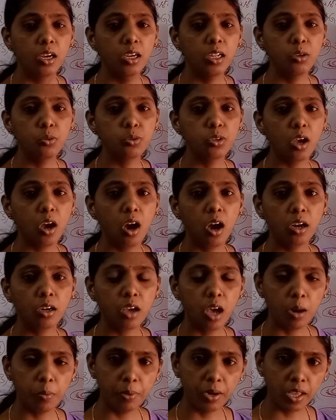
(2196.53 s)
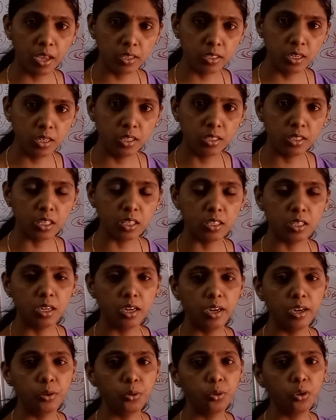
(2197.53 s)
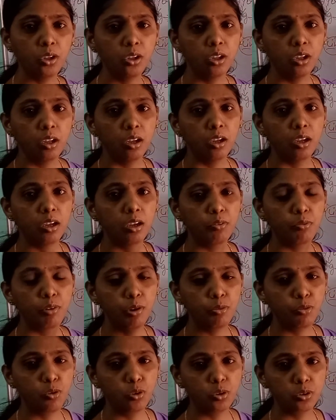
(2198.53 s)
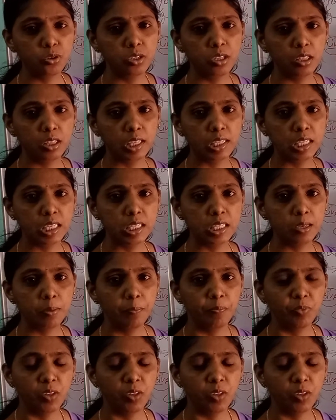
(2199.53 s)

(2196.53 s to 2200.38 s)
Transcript: leaves, or carbon dioxide is necessary to for photosynthesis,